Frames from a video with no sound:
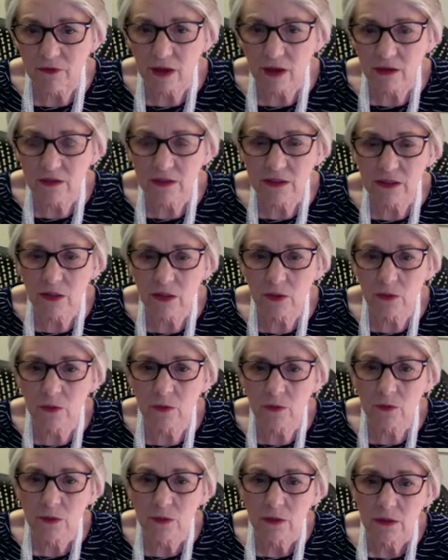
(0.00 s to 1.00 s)
And
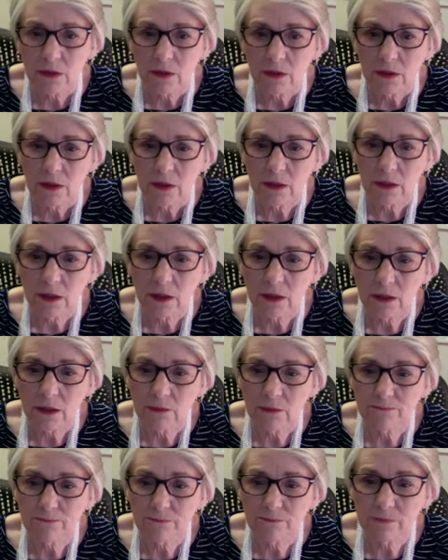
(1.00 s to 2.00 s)
so
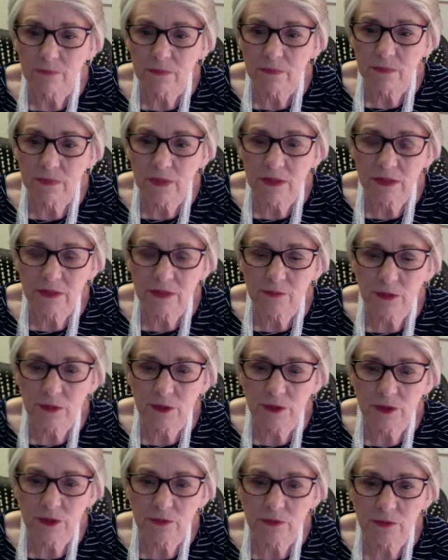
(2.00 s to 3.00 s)
as
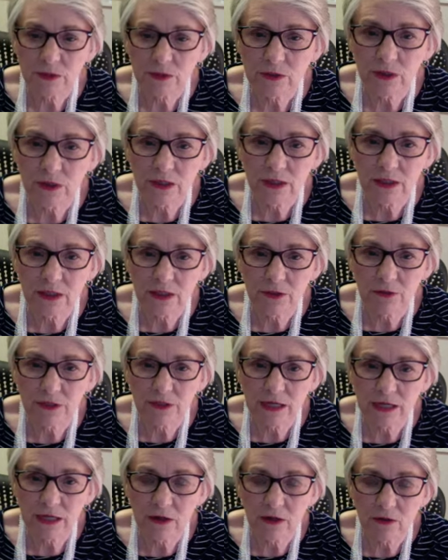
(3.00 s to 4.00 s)
much as we to
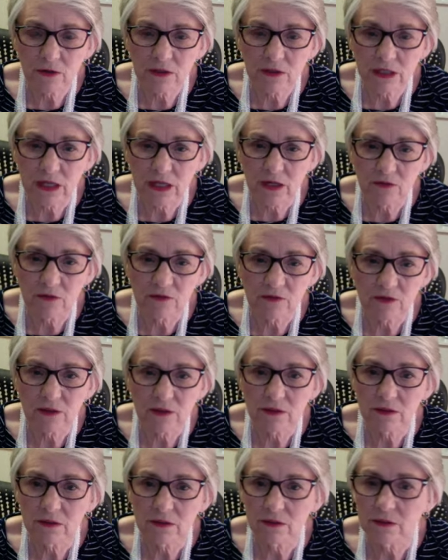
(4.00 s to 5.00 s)
entertain ourselves
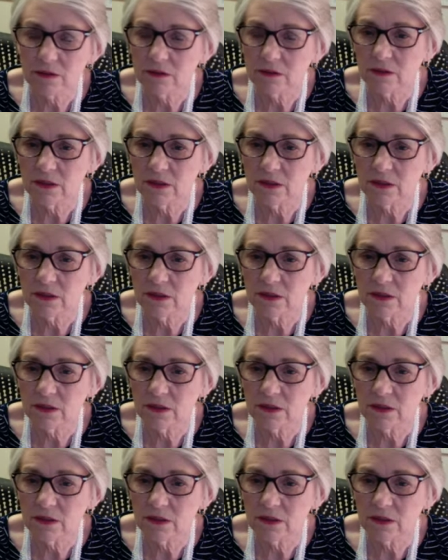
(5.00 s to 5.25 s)
and